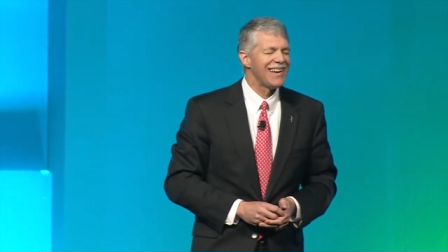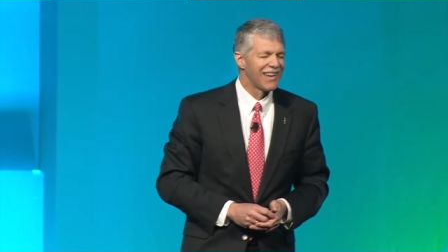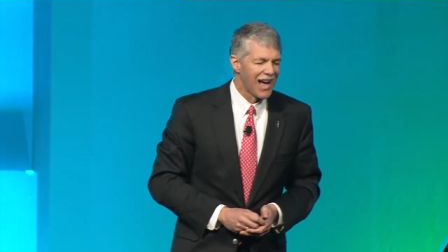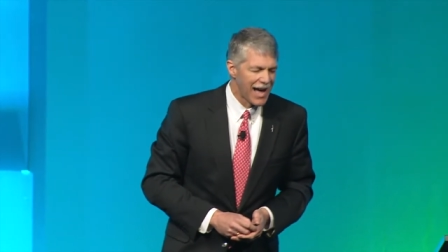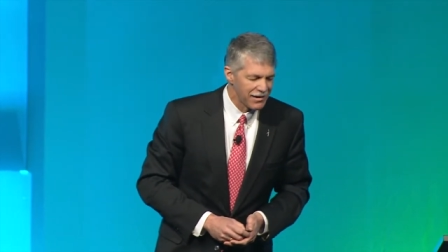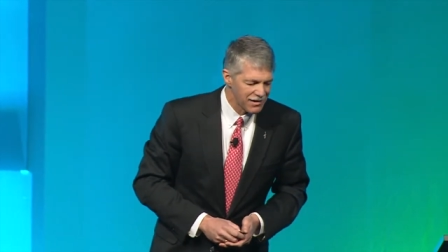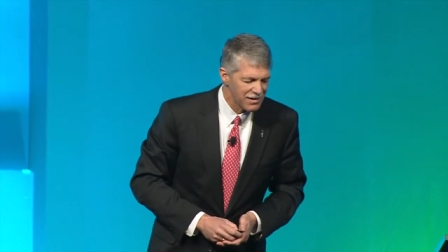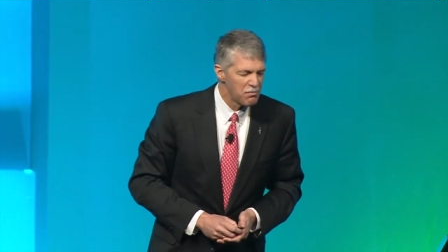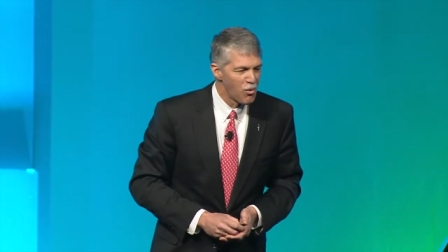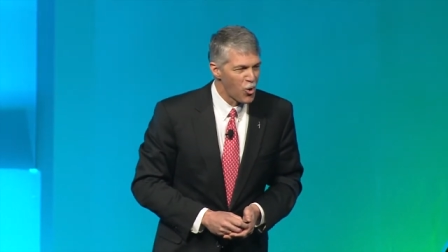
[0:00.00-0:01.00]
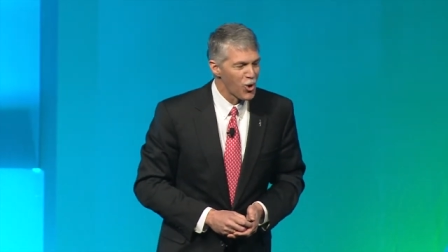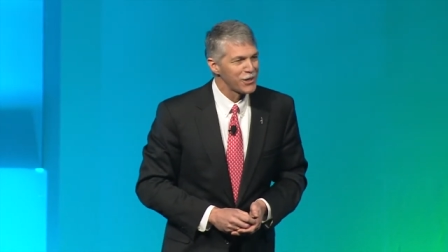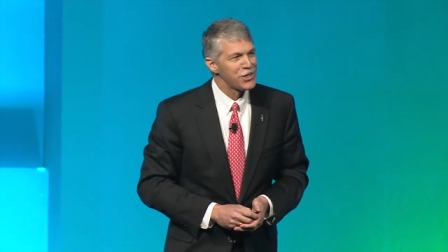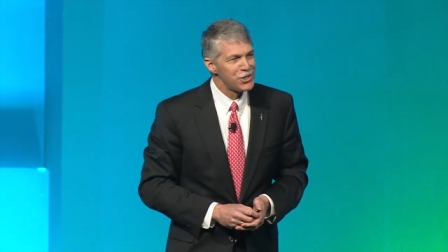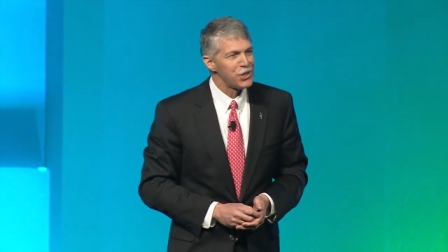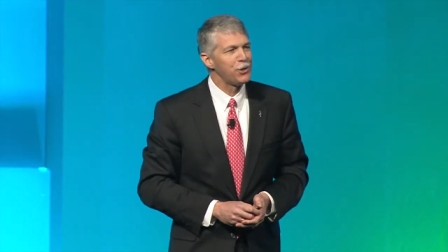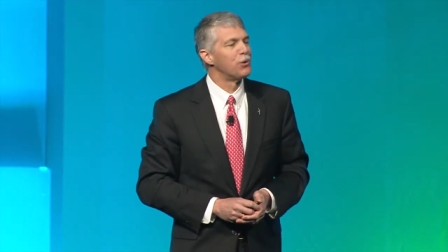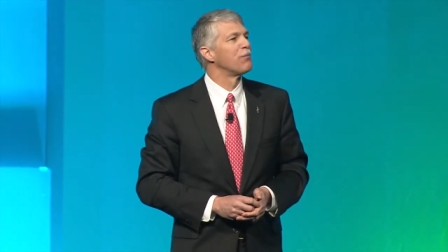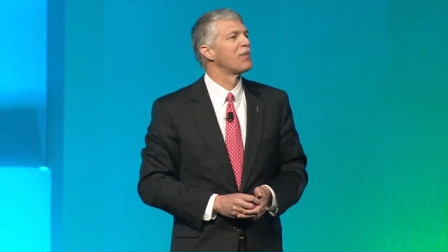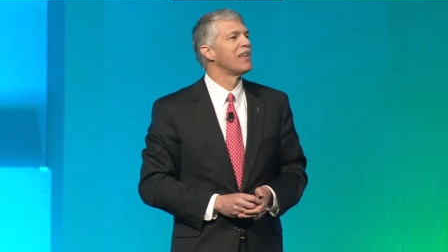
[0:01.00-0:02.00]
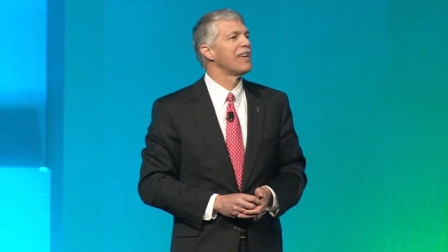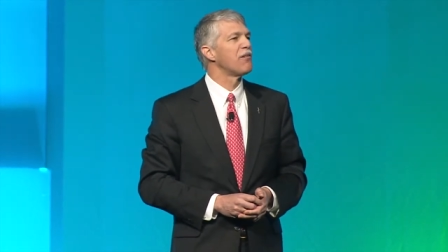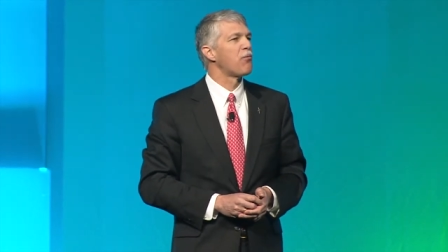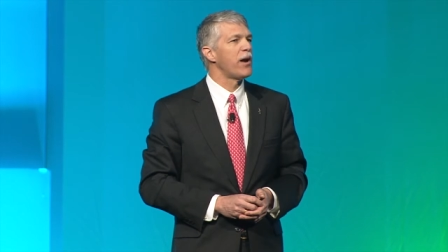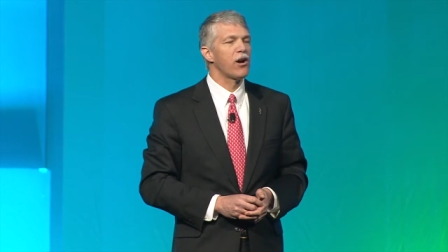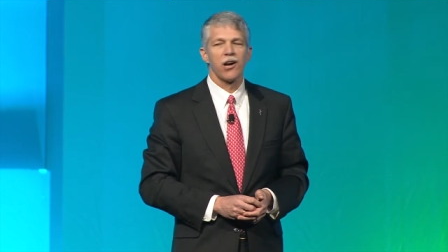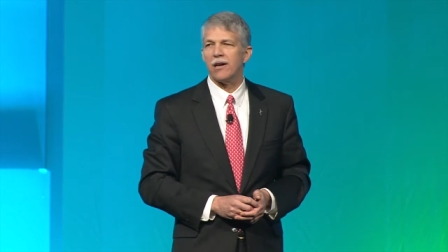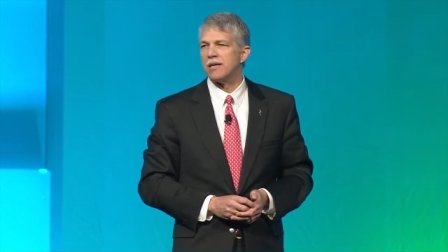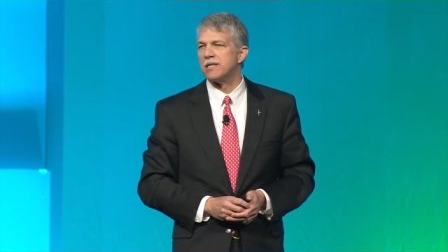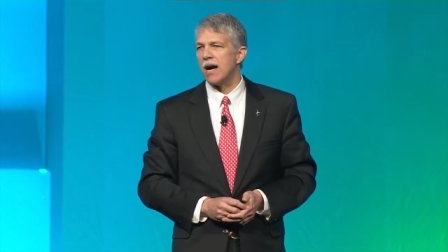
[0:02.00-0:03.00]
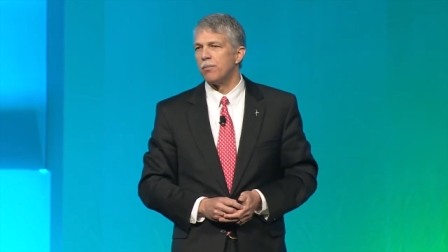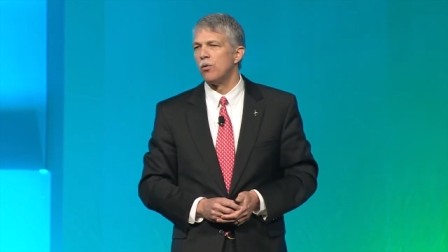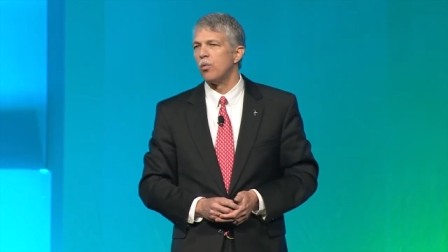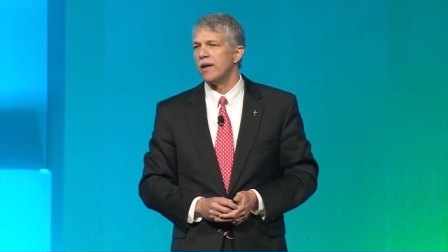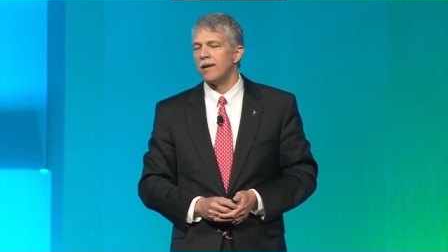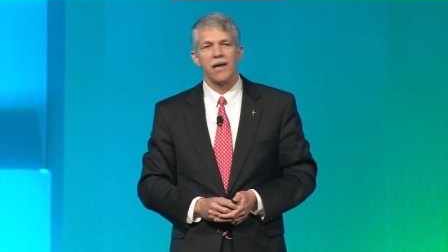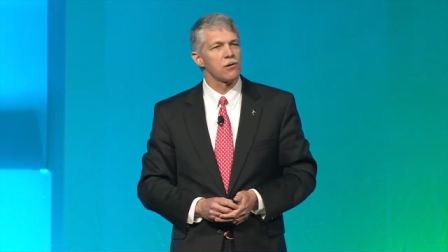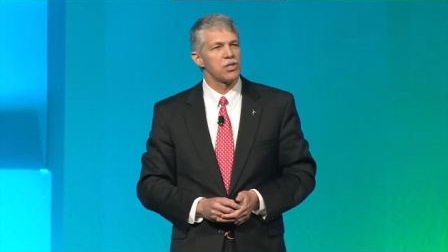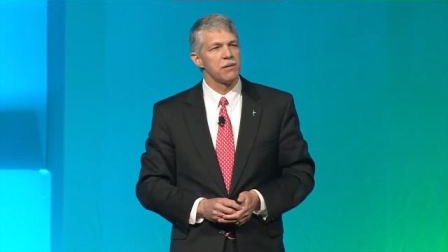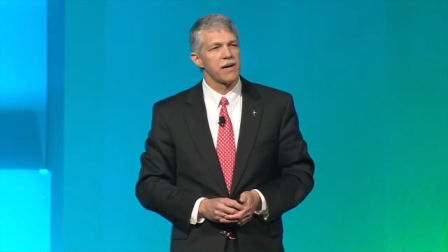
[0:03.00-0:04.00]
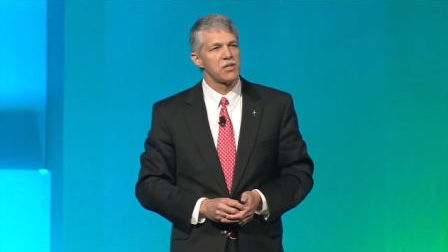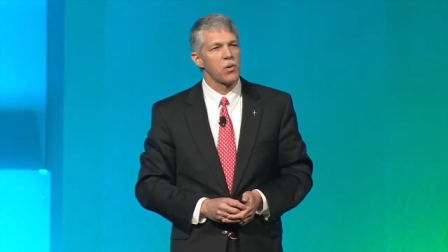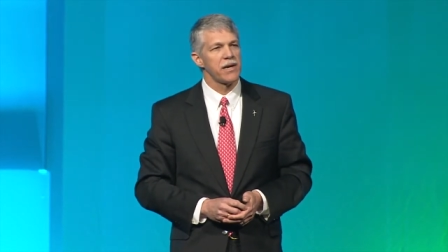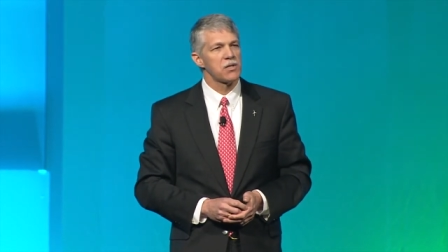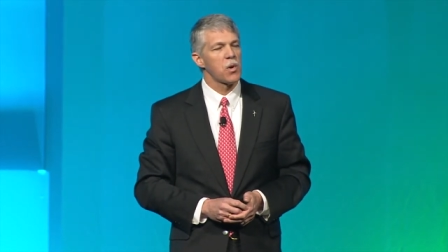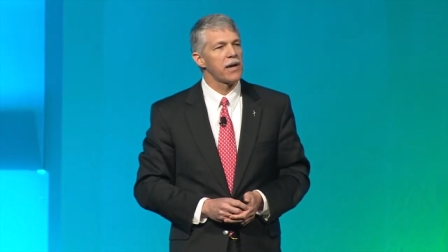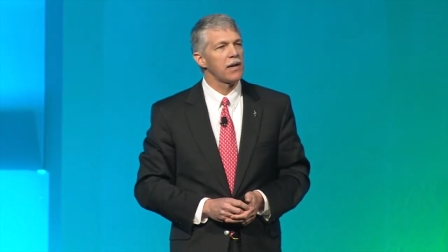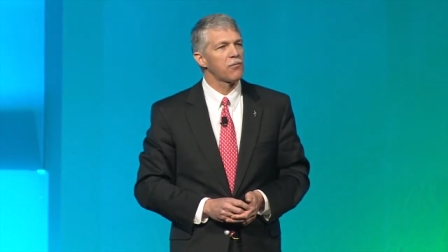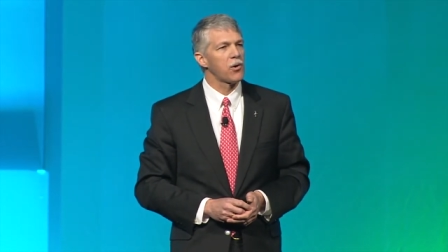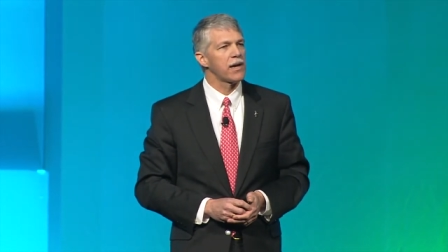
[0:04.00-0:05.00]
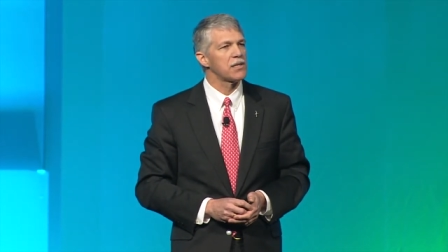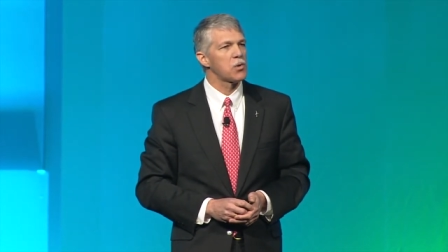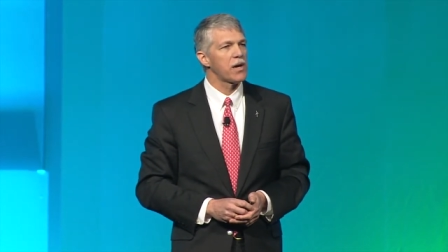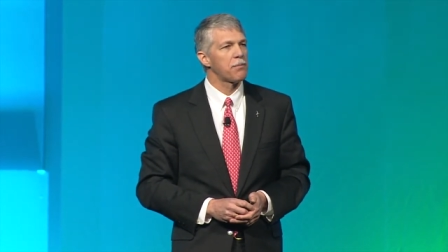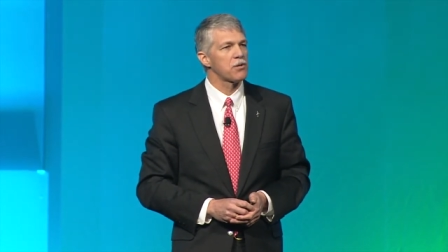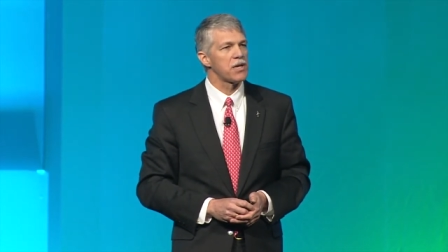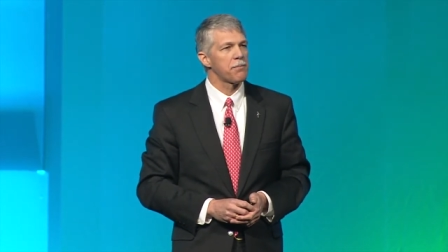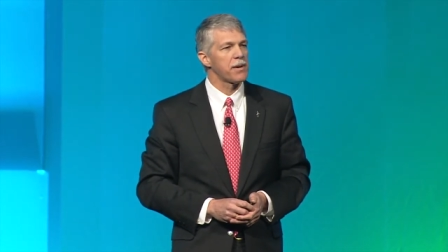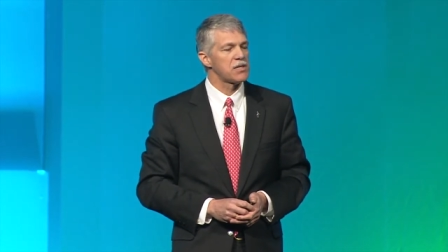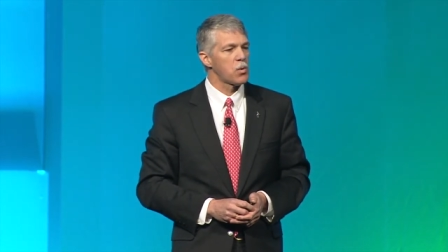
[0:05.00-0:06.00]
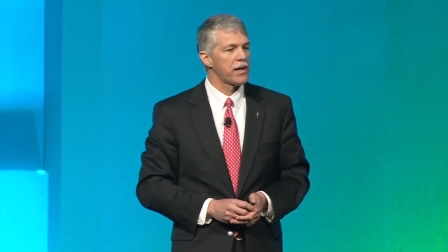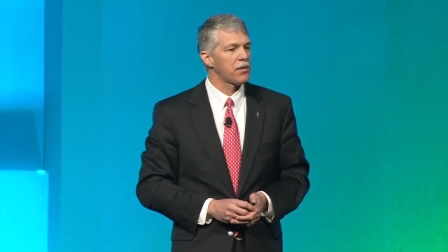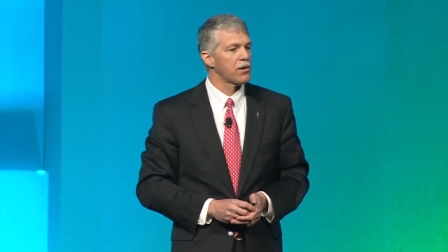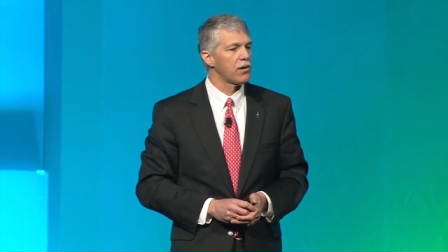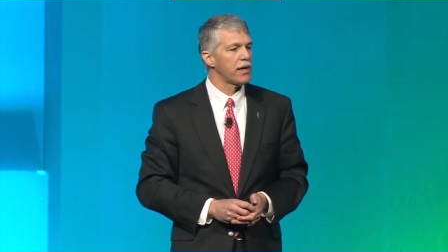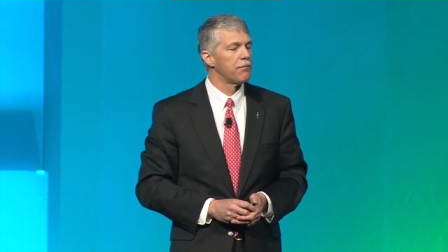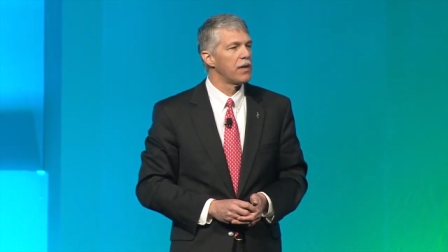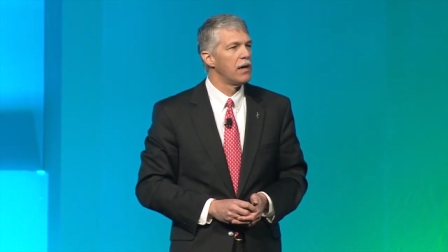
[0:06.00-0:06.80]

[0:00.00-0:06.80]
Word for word: lot more to do if we are going to double wind energy by 2020 and if we're going to get 20% by 2030.